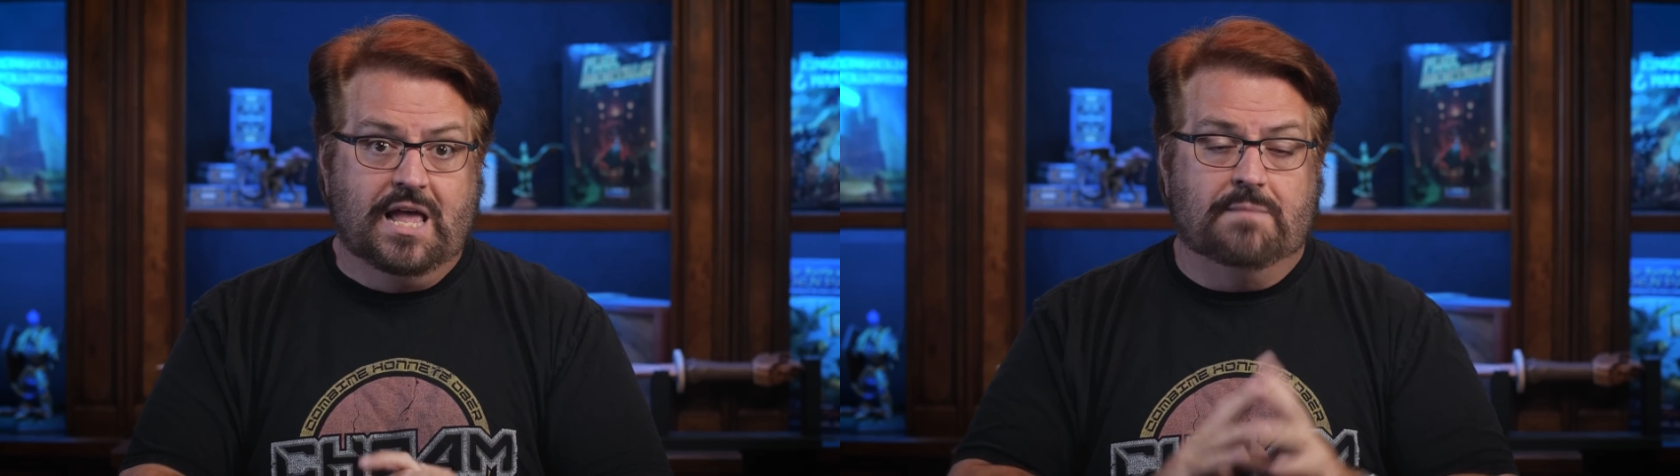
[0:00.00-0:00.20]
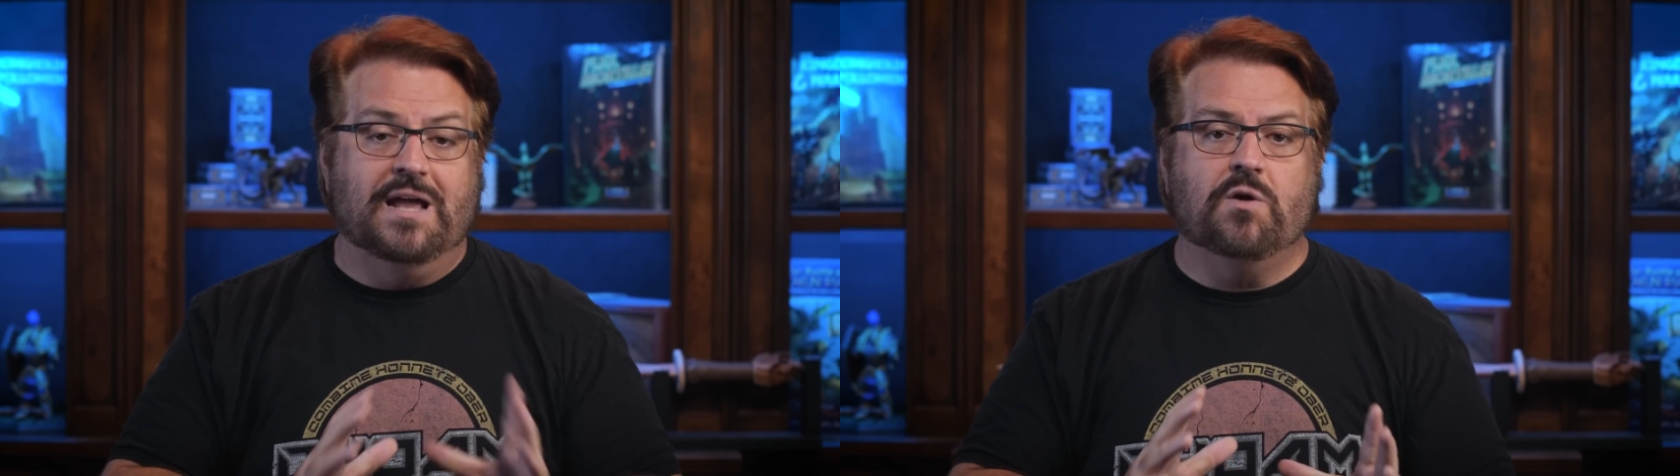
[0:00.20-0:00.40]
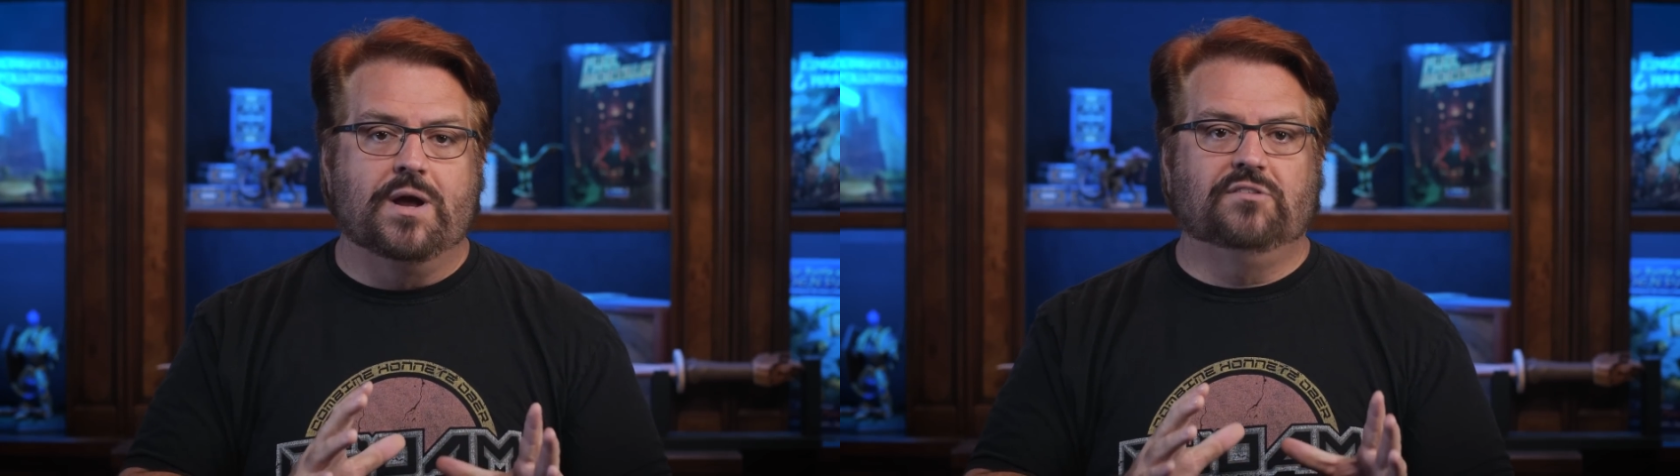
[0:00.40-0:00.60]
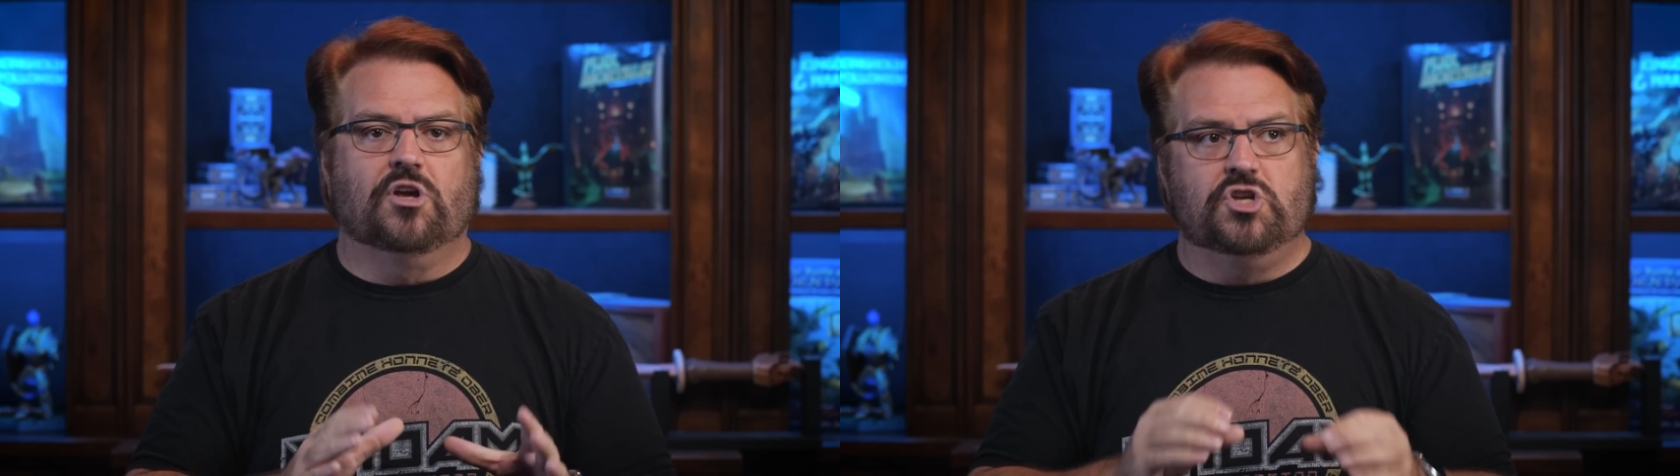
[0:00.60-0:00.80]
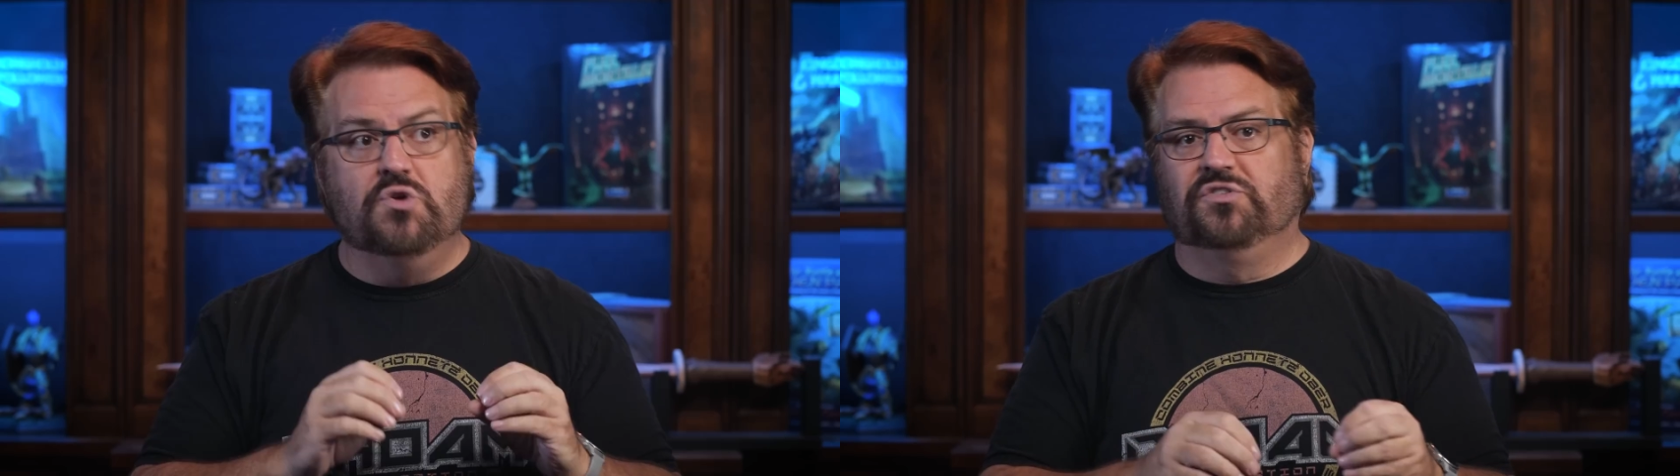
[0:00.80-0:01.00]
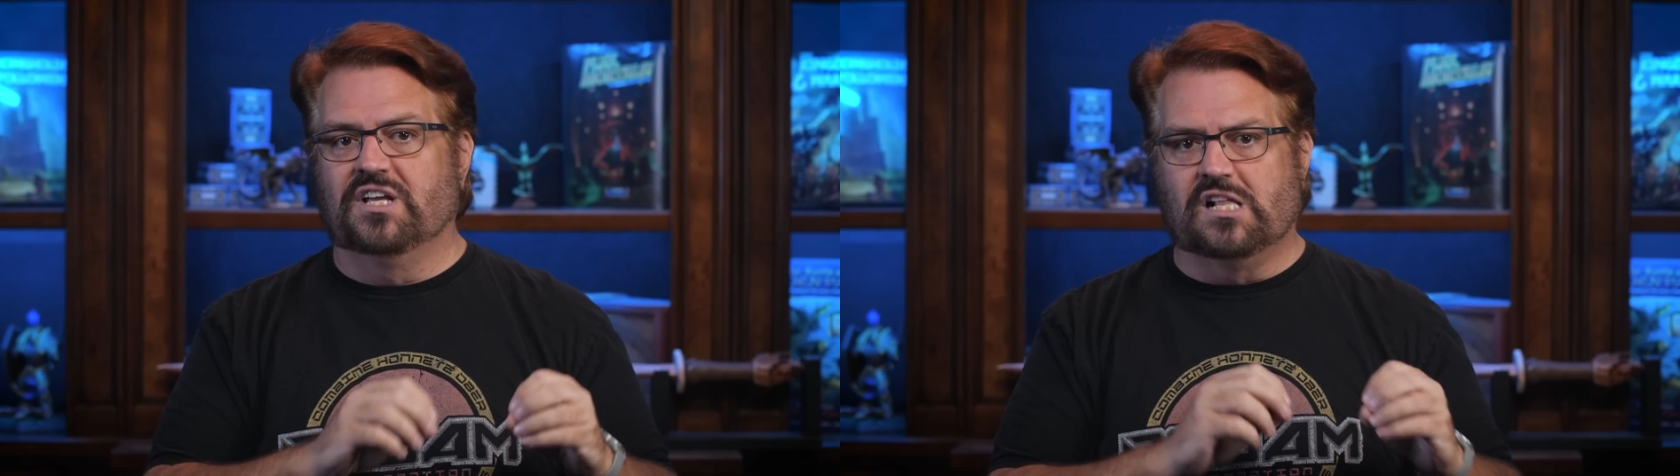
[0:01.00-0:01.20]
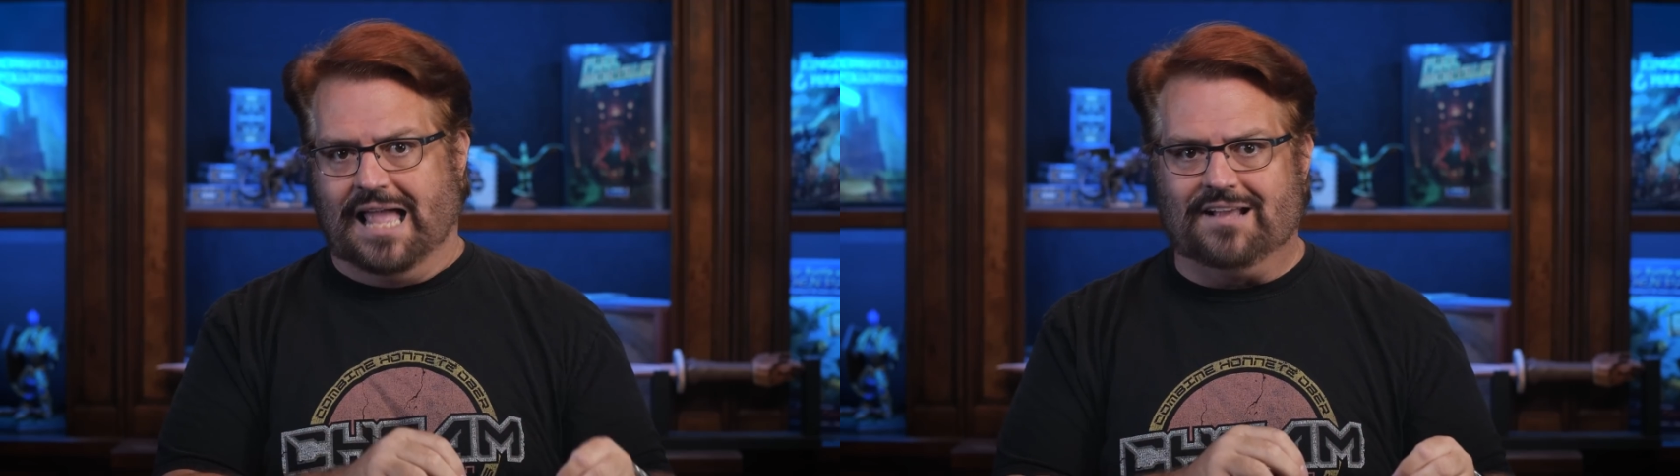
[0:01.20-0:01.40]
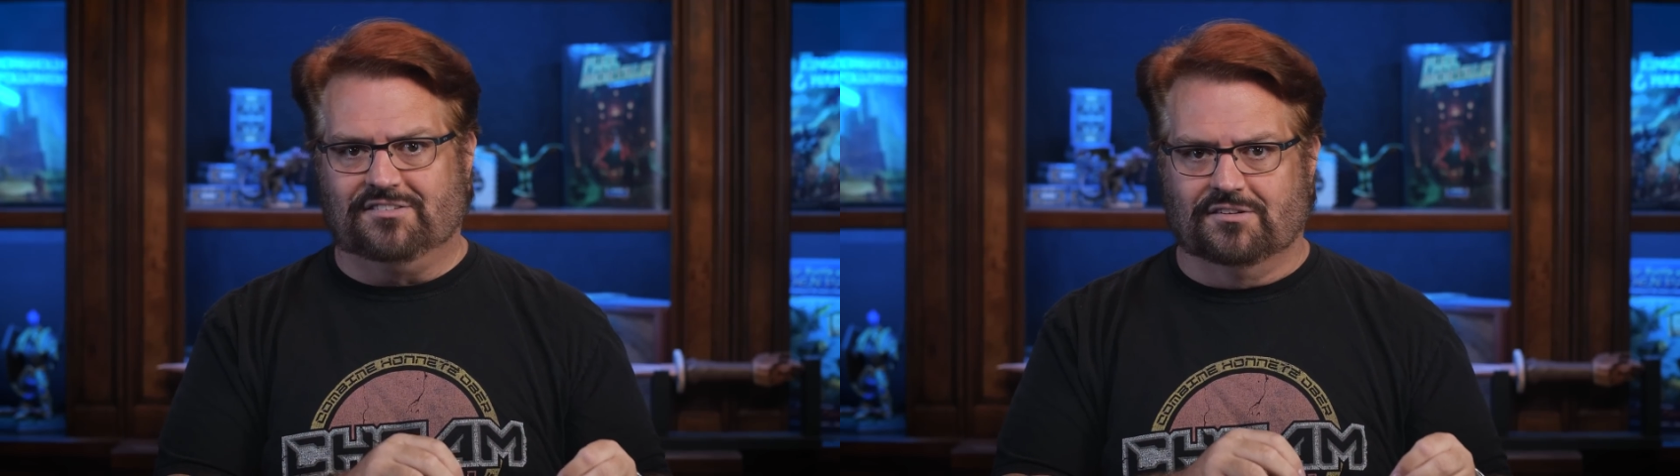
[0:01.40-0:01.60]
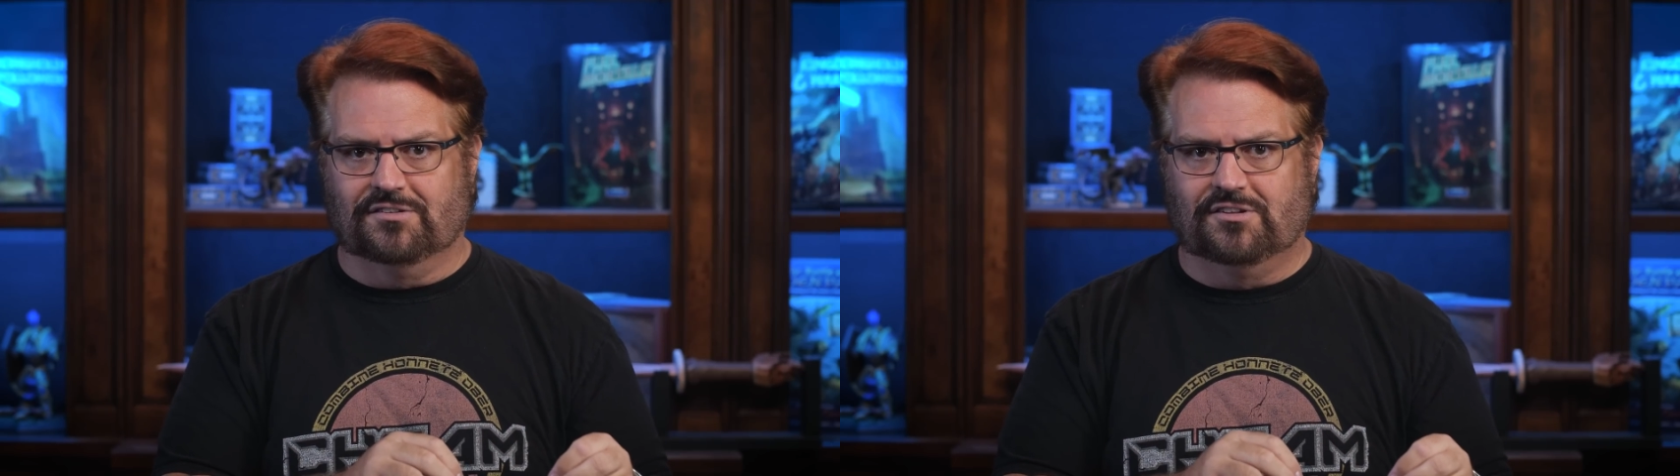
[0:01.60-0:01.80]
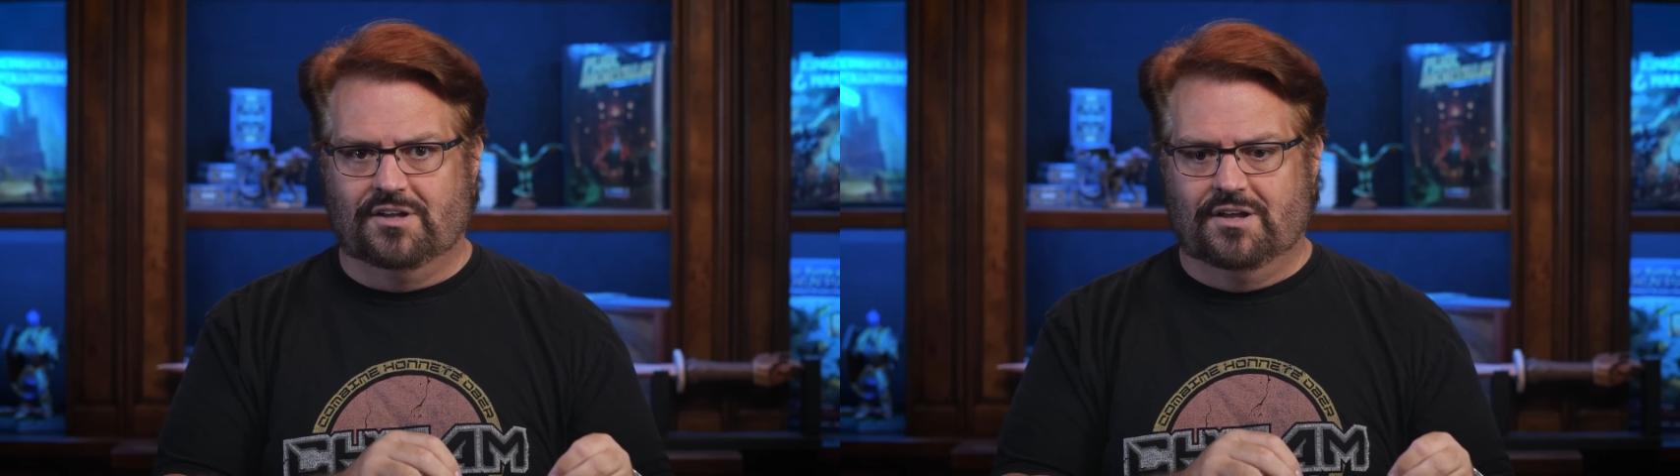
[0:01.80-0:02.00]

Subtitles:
In many ways, using classes,